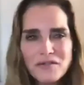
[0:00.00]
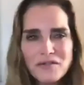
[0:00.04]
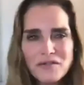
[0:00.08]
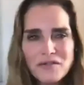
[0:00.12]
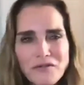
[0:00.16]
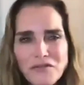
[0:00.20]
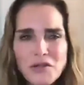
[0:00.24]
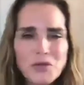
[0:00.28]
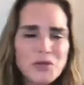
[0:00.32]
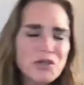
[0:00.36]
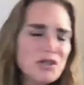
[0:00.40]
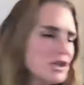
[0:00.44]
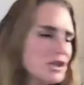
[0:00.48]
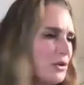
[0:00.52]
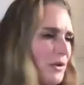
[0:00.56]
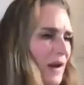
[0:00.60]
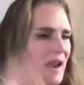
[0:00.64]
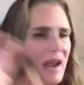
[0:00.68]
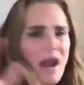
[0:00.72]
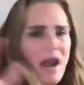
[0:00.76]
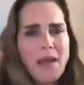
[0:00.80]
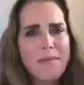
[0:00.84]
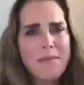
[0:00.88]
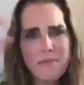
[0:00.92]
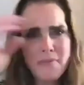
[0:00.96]
of the future.
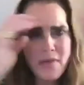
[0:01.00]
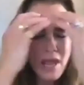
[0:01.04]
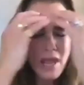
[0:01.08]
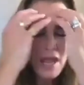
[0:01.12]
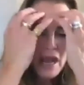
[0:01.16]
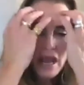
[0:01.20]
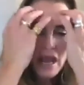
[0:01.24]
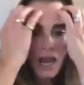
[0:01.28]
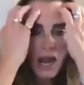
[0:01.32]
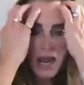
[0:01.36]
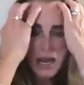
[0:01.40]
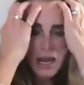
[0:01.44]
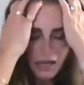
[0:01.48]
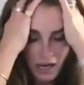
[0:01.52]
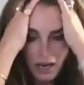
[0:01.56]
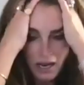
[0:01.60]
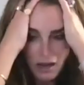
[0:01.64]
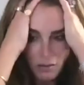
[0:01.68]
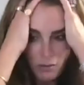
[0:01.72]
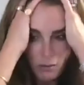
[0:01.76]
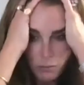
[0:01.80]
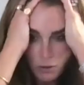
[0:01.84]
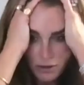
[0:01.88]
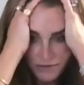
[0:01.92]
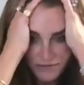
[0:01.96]
And
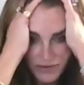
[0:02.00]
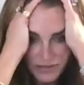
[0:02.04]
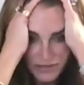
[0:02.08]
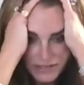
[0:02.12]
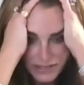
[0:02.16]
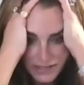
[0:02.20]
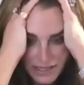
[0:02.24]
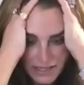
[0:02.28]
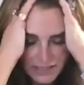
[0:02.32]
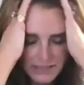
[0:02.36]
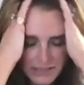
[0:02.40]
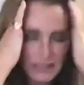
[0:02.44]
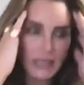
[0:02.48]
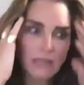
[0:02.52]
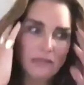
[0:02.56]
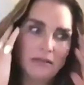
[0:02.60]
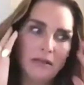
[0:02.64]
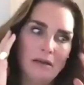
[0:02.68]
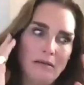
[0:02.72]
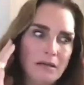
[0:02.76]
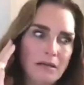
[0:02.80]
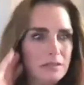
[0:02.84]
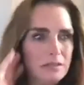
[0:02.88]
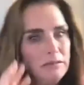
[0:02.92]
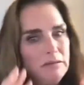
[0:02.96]
what if I did this?
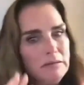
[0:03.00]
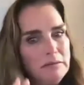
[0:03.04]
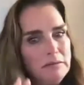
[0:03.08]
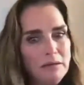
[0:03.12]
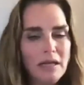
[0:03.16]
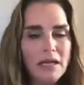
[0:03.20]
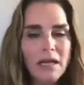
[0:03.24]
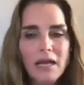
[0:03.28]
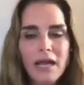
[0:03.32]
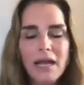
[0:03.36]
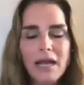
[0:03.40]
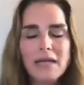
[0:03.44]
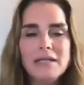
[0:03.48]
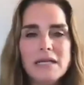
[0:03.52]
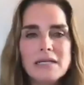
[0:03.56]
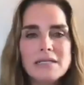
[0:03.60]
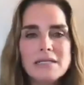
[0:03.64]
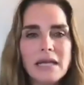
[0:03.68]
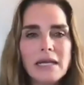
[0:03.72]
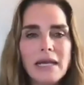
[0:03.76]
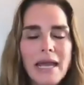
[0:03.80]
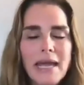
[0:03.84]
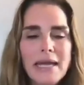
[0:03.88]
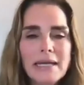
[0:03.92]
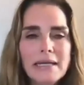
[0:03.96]
And he's
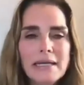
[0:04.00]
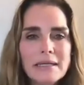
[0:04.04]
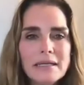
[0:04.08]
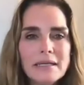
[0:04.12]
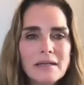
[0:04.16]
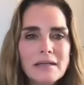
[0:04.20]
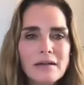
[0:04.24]
like, hey,